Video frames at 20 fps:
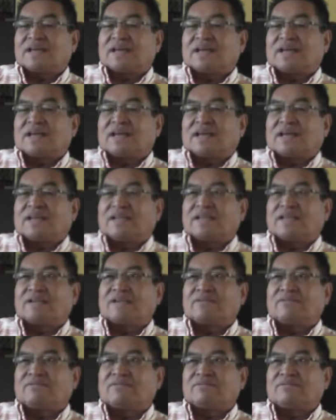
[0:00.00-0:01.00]
And
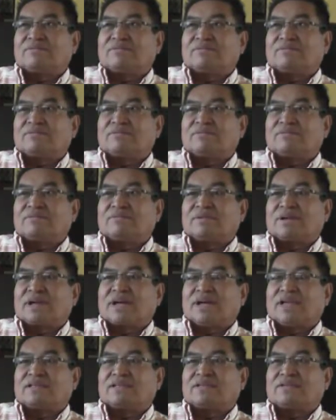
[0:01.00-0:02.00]
it
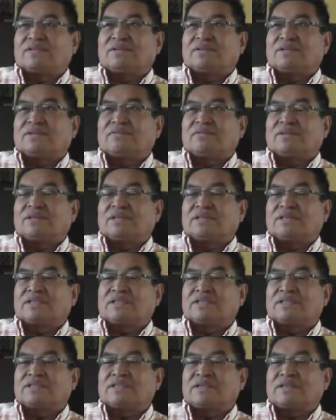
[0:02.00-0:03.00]
had to do
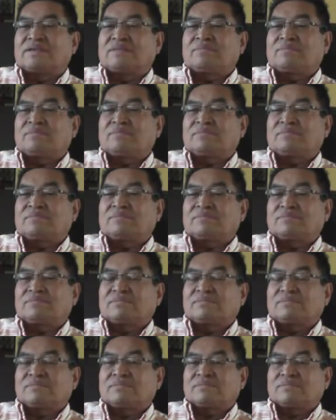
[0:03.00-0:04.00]
with some
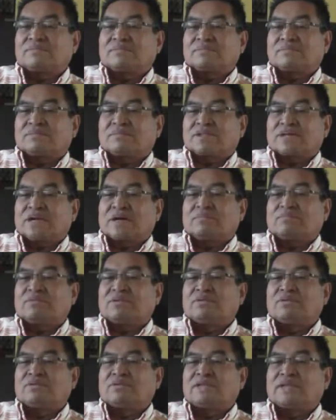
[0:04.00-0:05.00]

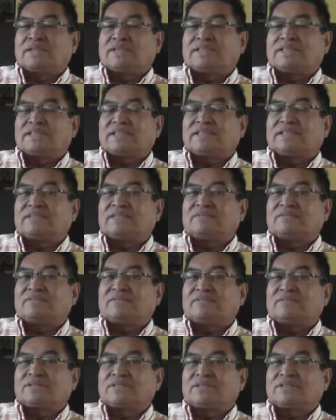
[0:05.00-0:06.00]
taboo they did
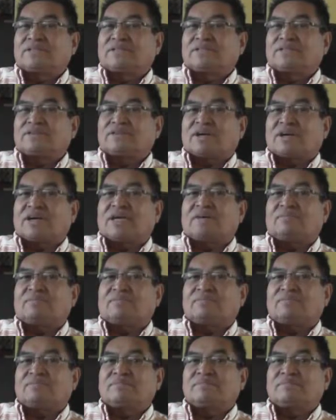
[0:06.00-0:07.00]
within the tribe.
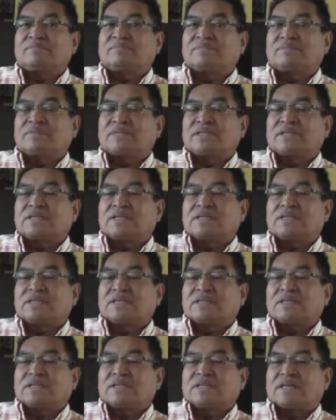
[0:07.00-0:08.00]

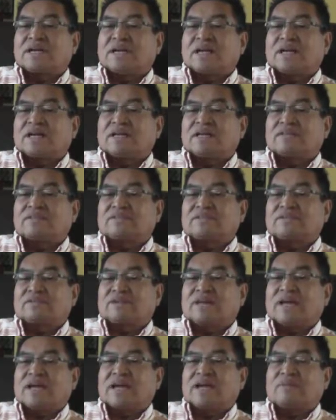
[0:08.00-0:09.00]
And so
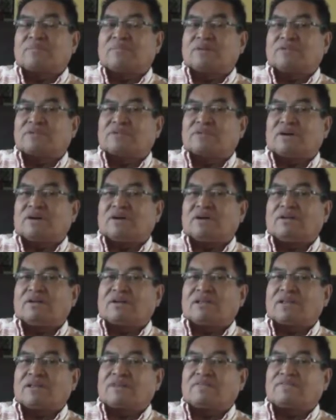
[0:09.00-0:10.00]
the animals all
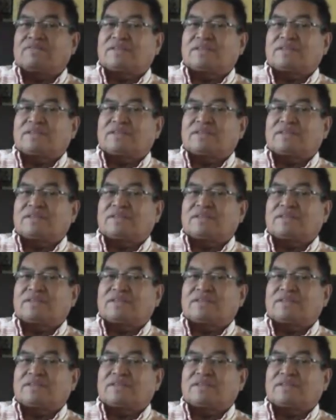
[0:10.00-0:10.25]
left.